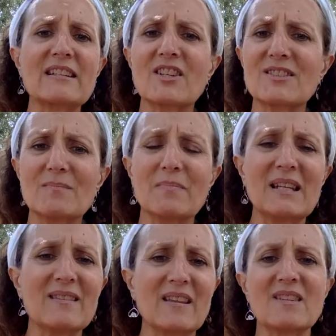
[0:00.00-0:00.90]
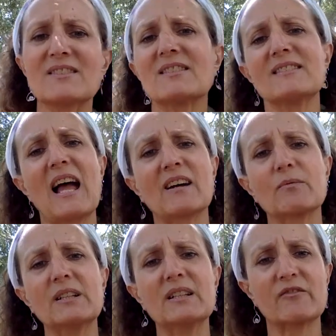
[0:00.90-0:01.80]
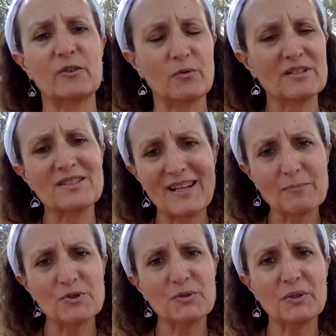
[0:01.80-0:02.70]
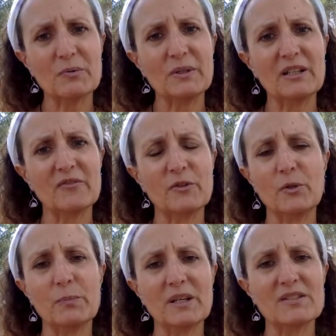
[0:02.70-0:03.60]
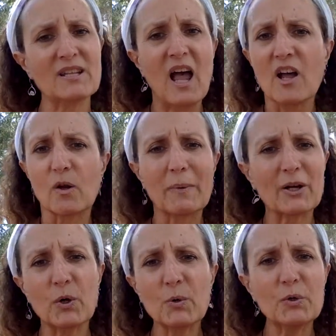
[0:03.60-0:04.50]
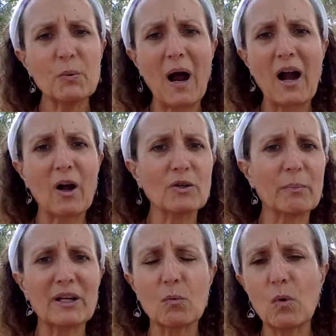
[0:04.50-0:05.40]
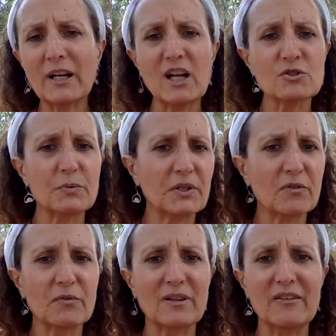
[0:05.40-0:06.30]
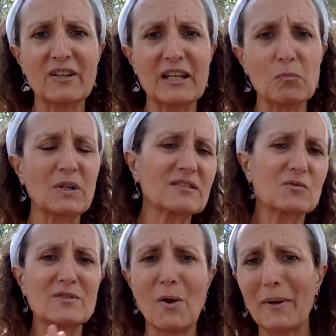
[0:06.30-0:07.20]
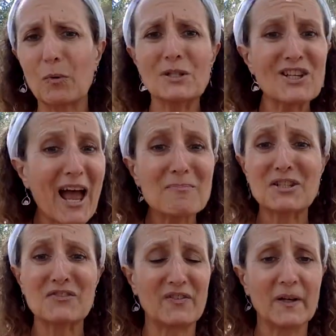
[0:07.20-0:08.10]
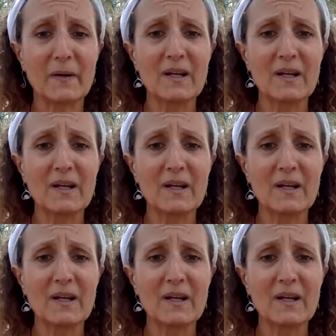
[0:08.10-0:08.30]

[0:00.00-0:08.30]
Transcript: doesn't mean that this is not a reading for you. This is absolutely a reading for you, because no matter who you are, no matter what country you're living in, no matter which hemisphere,